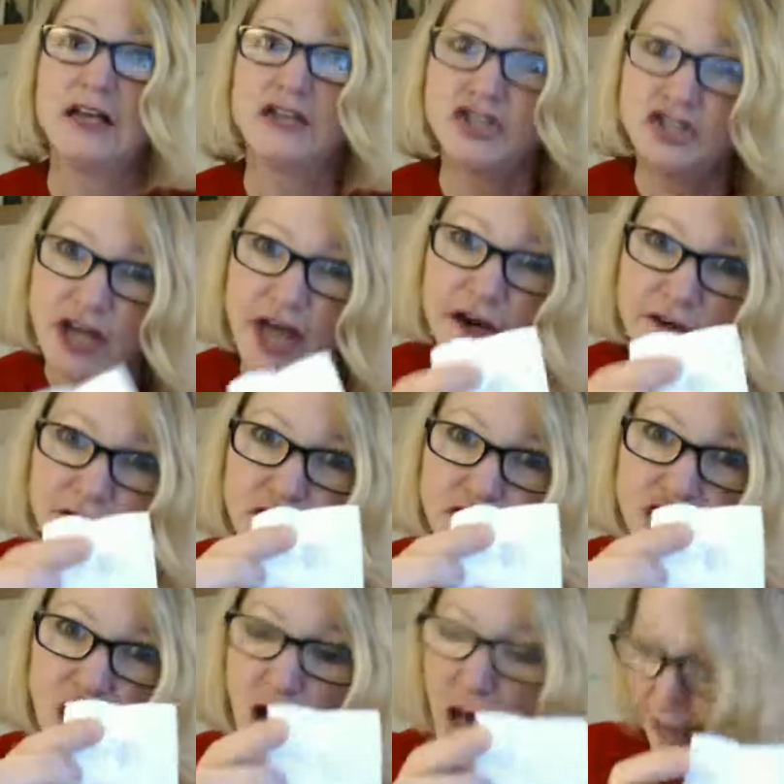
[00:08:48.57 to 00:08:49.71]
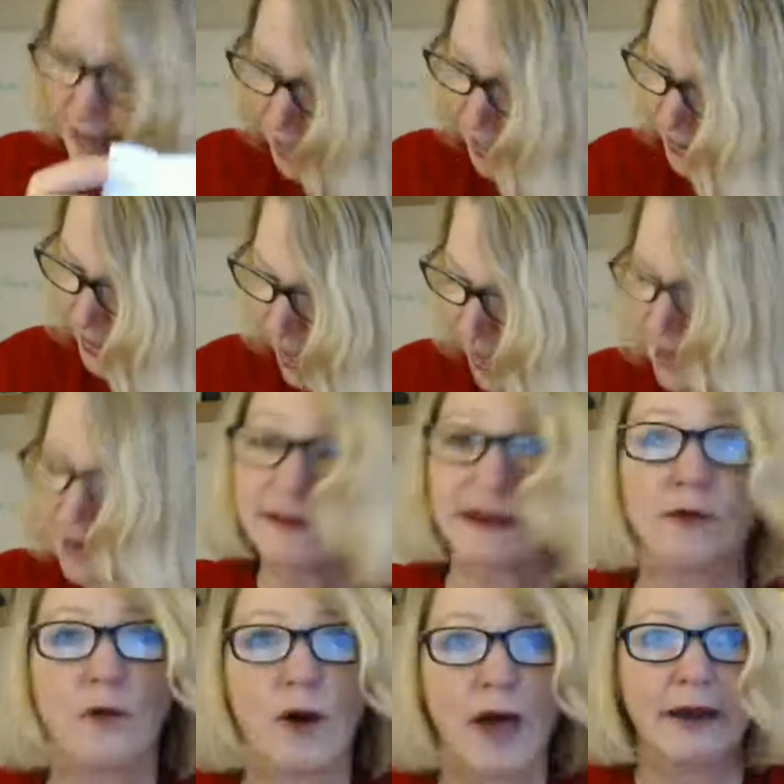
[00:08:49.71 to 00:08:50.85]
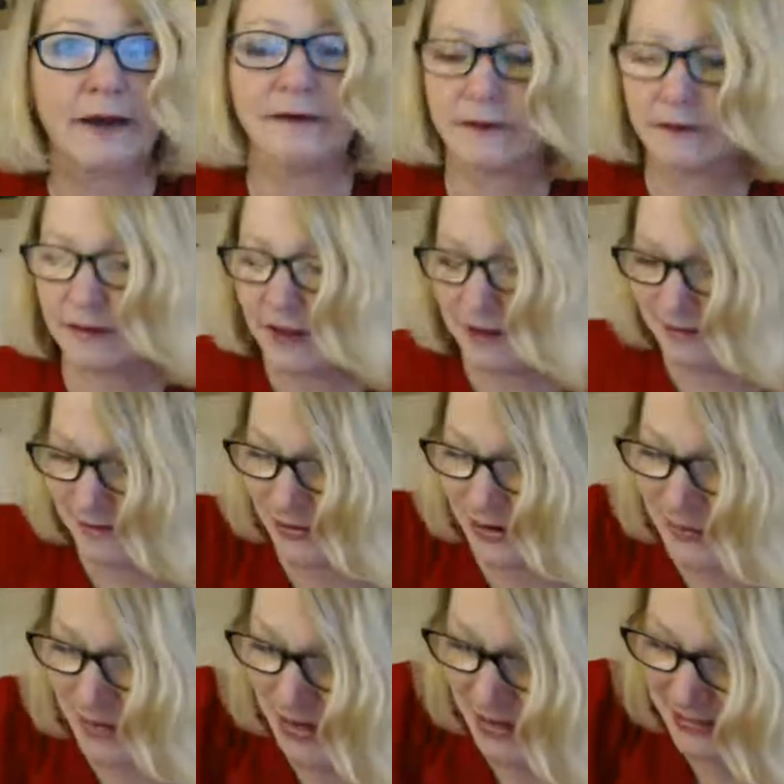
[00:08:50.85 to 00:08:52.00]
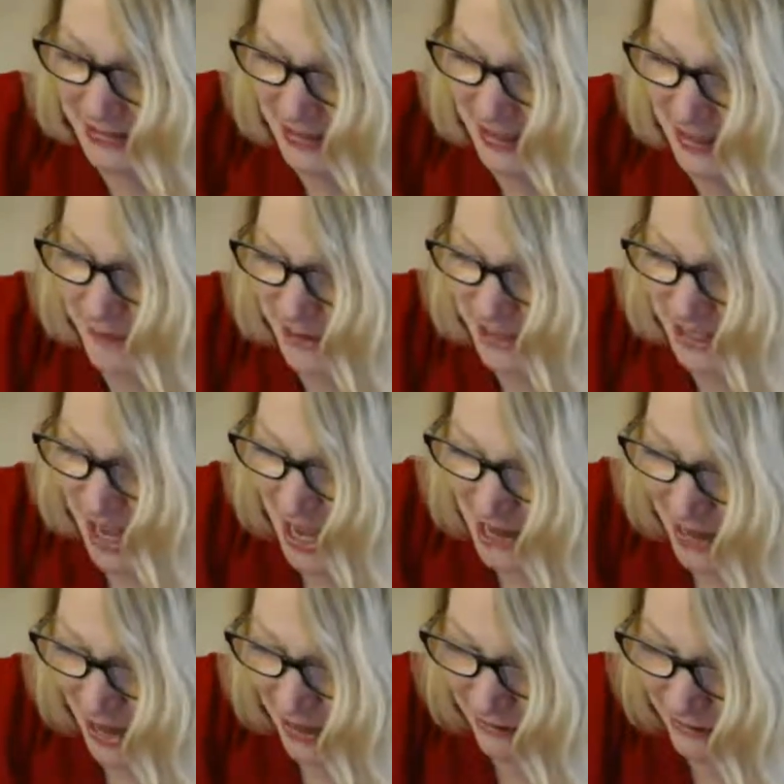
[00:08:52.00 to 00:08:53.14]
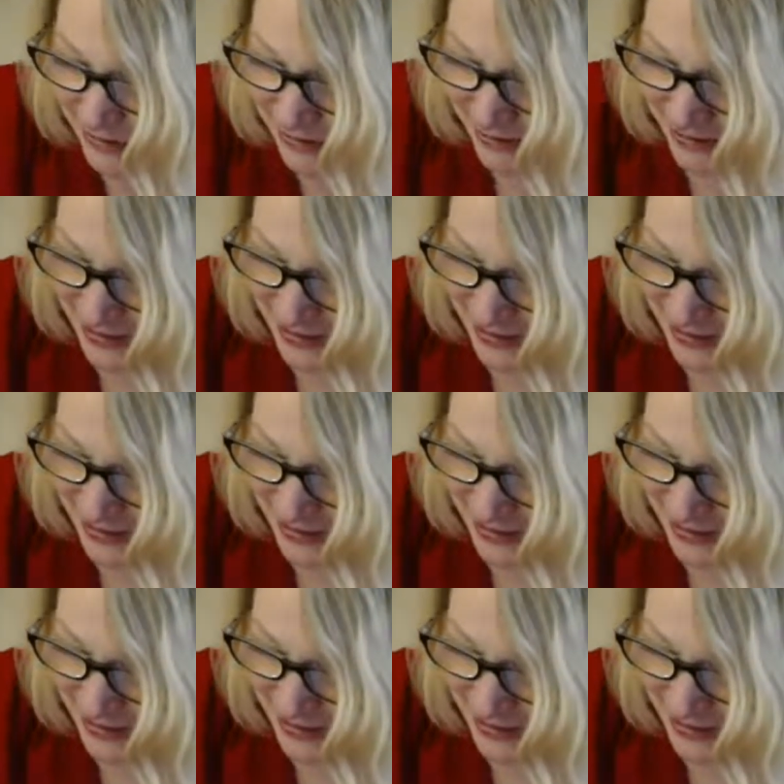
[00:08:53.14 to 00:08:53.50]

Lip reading: Jennifer Shaw yet again. It's like, what? Is there anybody else in here but Jen? I don't.